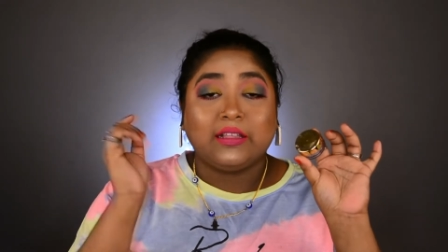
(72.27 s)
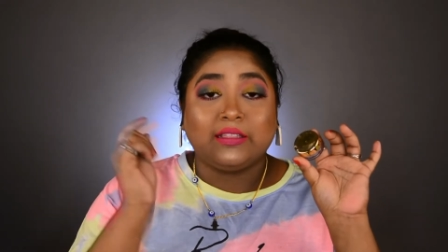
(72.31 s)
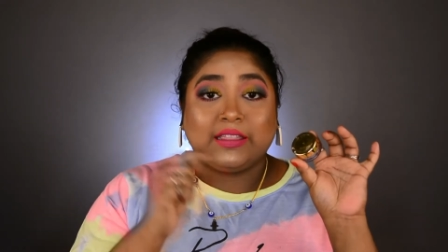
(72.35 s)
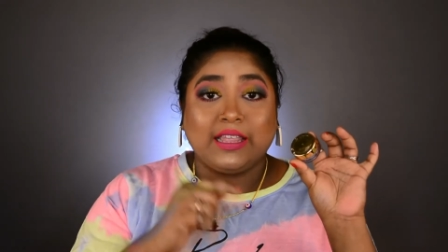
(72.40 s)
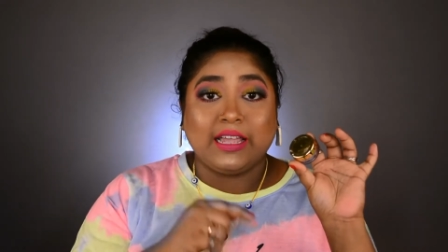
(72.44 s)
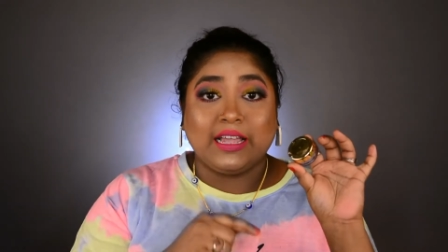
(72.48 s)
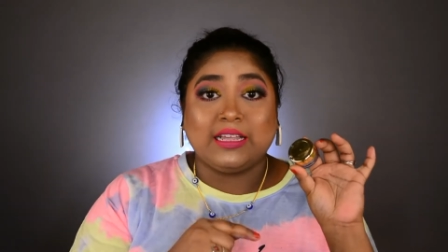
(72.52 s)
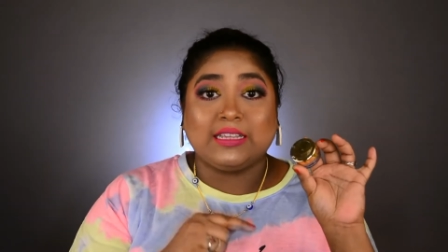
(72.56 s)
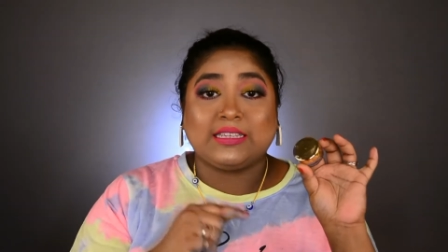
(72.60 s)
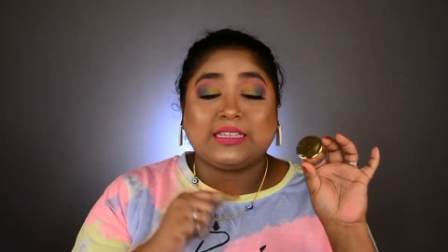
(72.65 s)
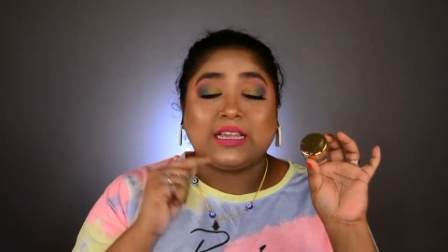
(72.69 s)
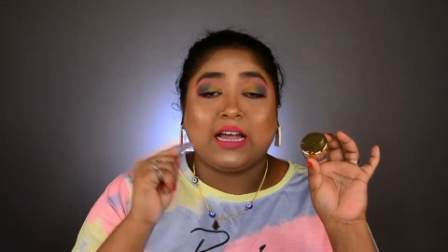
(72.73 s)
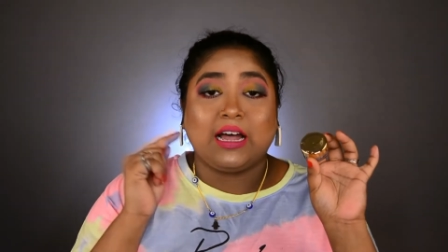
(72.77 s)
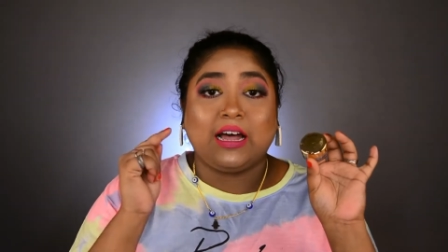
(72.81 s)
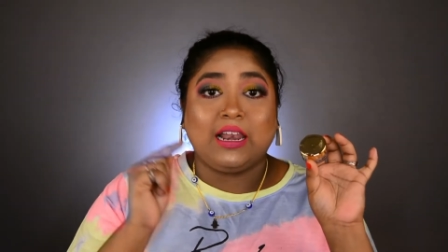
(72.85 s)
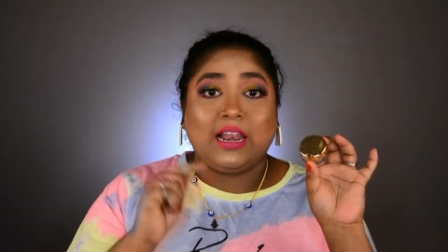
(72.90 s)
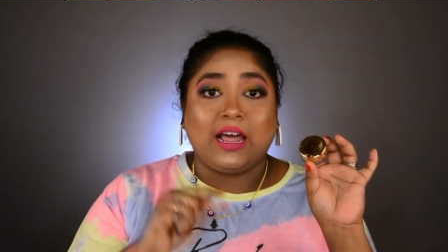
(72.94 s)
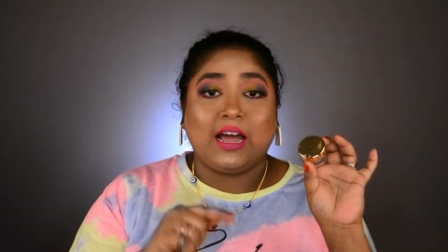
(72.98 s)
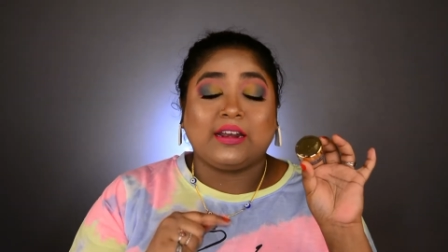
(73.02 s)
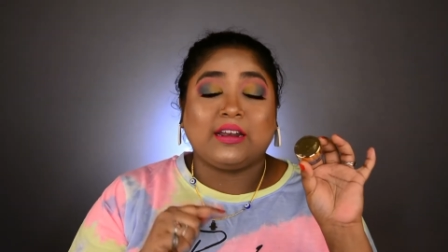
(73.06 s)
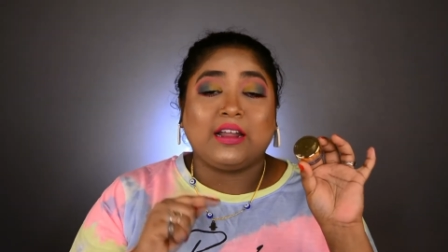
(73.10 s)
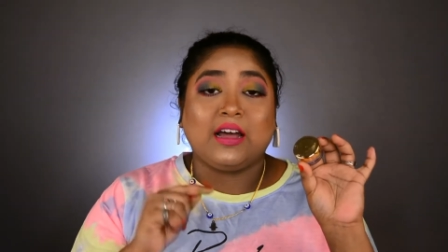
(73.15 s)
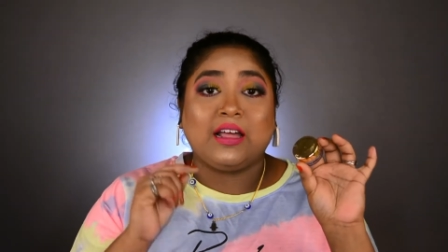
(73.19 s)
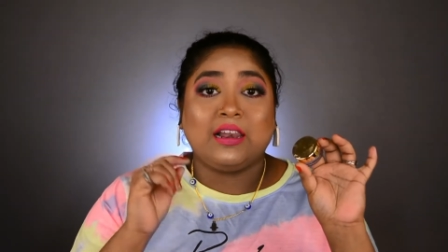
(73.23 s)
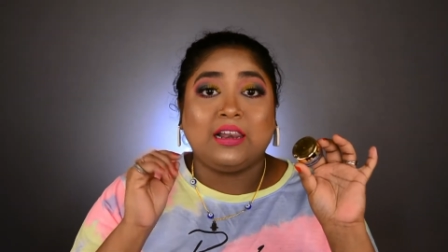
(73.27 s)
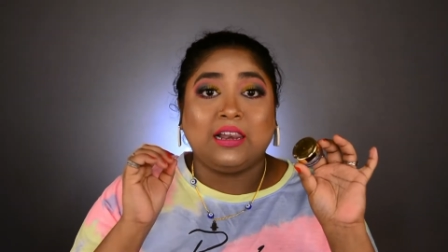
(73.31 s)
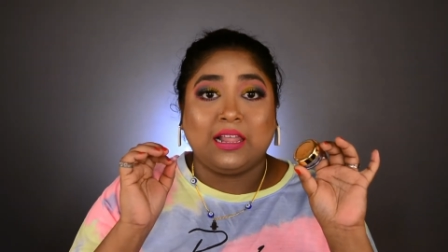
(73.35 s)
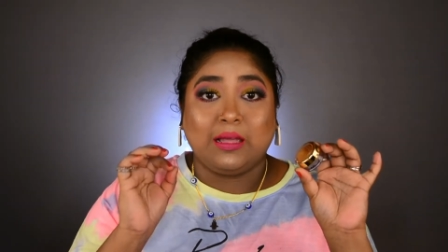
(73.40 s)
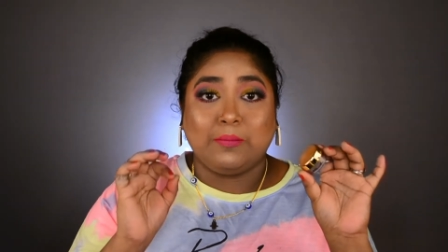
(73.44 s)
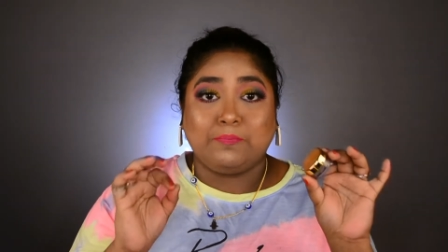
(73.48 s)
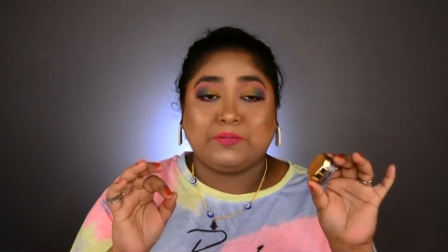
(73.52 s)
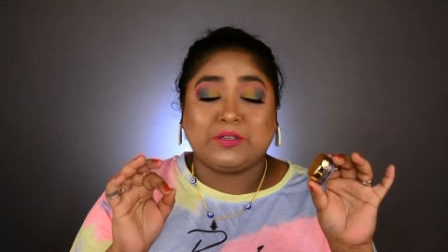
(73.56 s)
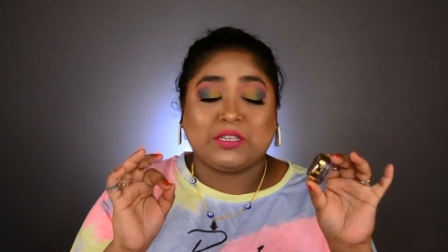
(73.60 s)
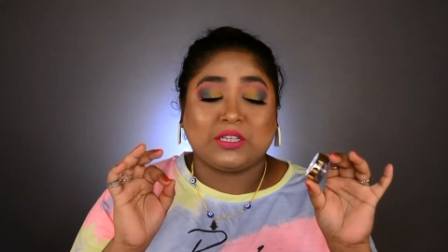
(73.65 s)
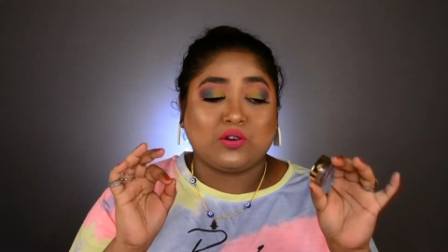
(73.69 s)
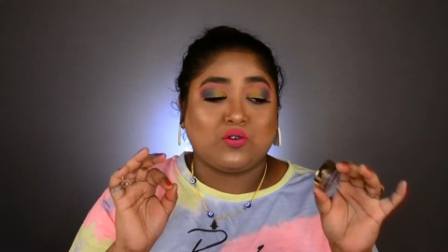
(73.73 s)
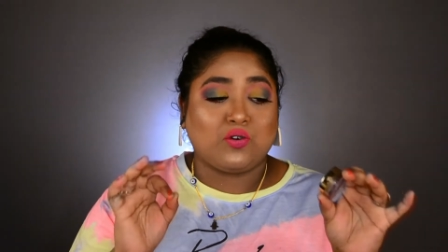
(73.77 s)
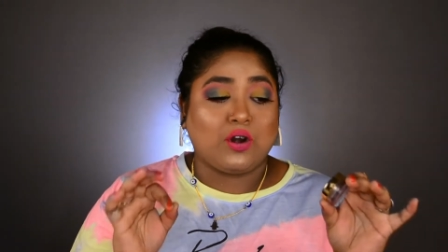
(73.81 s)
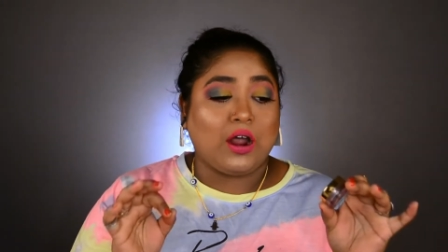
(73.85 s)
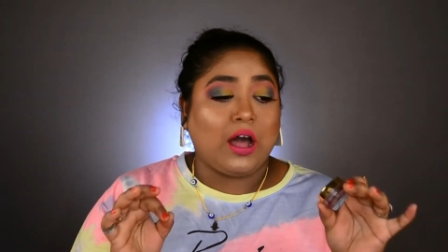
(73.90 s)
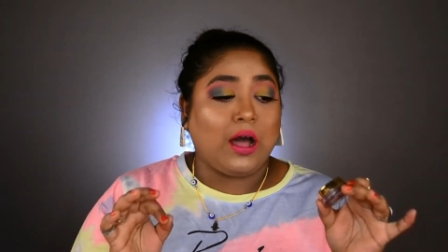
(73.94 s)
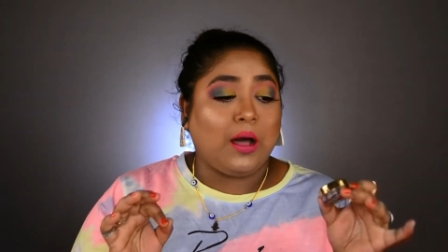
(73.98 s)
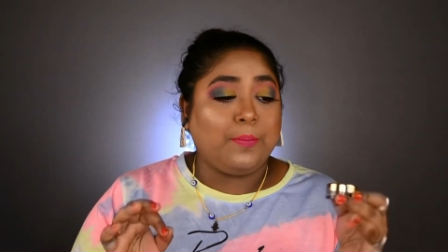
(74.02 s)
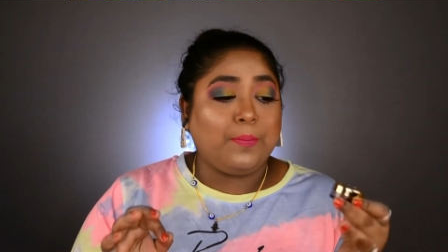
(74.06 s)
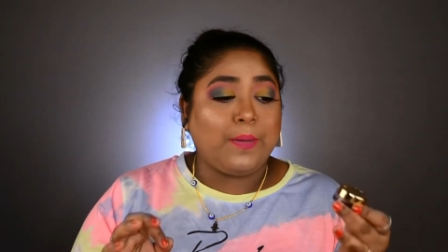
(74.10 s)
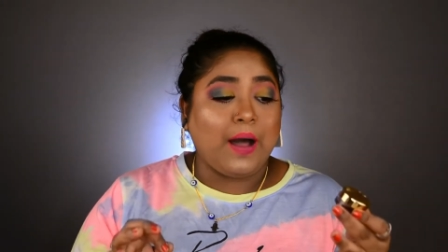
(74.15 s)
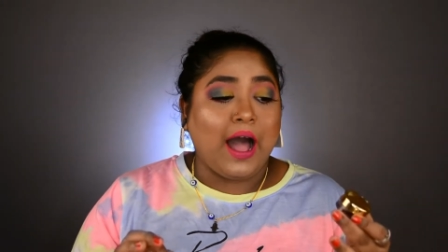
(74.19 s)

this Alanna lip scrub.